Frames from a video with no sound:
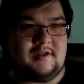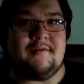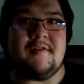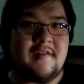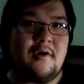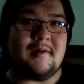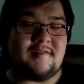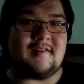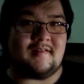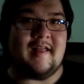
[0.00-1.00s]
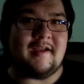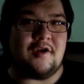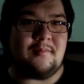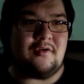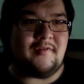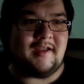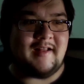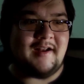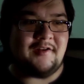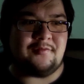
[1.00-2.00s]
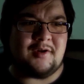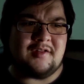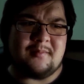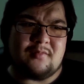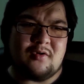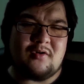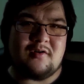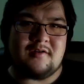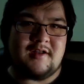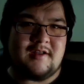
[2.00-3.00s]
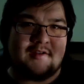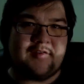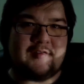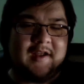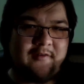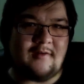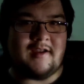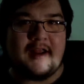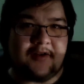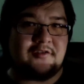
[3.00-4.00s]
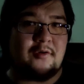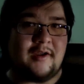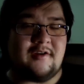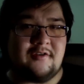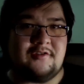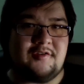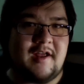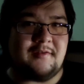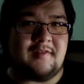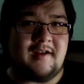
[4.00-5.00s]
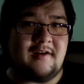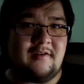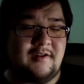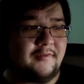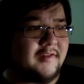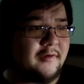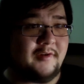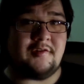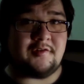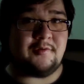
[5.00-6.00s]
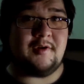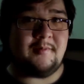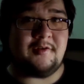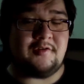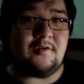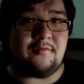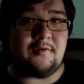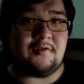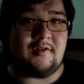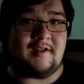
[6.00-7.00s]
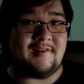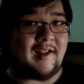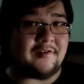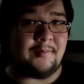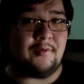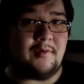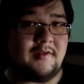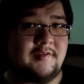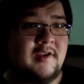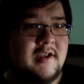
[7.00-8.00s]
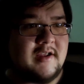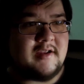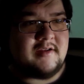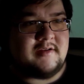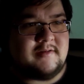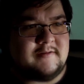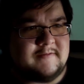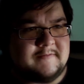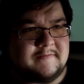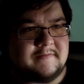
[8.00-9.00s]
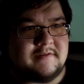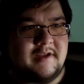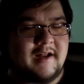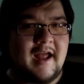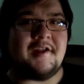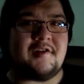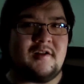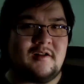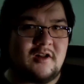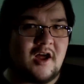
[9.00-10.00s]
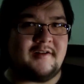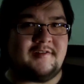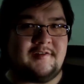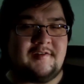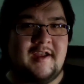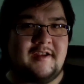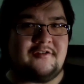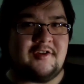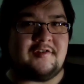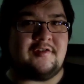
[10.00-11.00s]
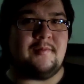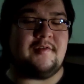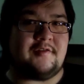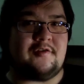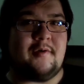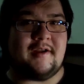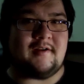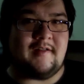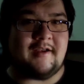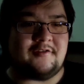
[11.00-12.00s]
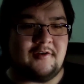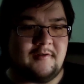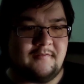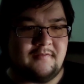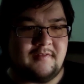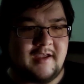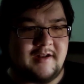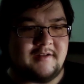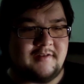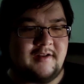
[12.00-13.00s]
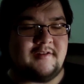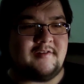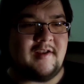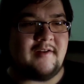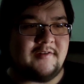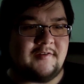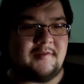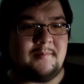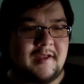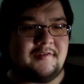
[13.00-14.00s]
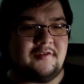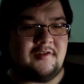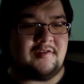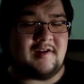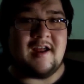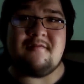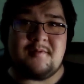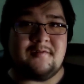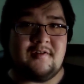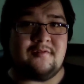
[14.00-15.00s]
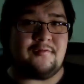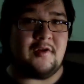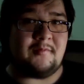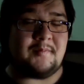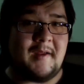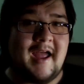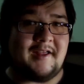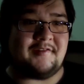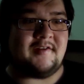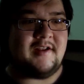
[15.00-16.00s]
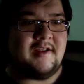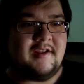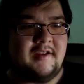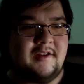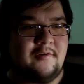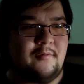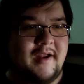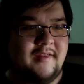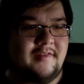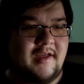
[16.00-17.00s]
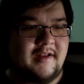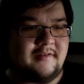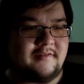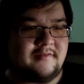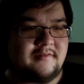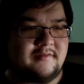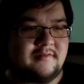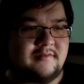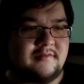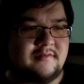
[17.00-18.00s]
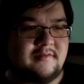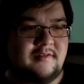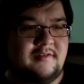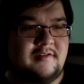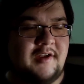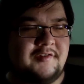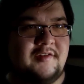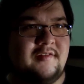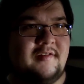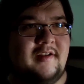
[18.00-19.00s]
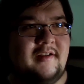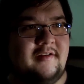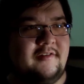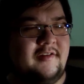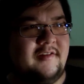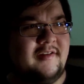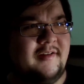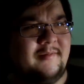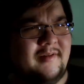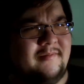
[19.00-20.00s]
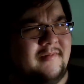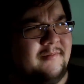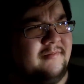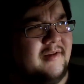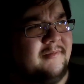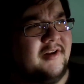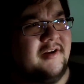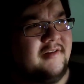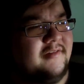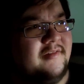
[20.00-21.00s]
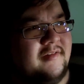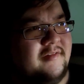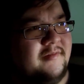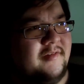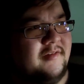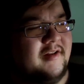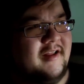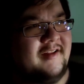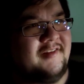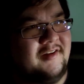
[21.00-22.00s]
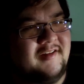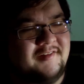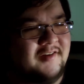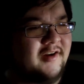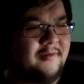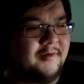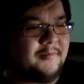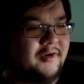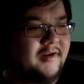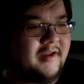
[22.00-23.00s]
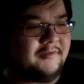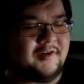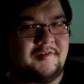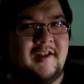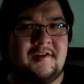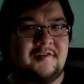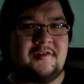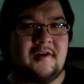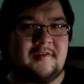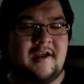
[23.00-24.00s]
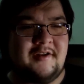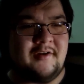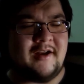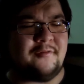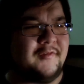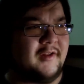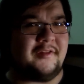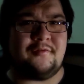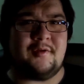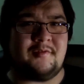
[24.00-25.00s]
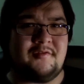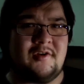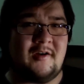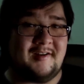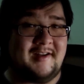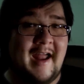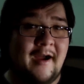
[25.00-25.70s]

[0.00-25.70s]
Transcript: even though it's the LEGO Movie, and that is one of the more segregated toy cultures out there, even though it is also one of the most universally accessible ones, it has a lot to say just to the toy collector, and it, it tells some messages that have been in films past in a way that doesn't... It, I, I'm, I'm gonna... No, that's not, that's not how I want to put it. I was going to say it doesn't talk down to you. I don't feel other films have talked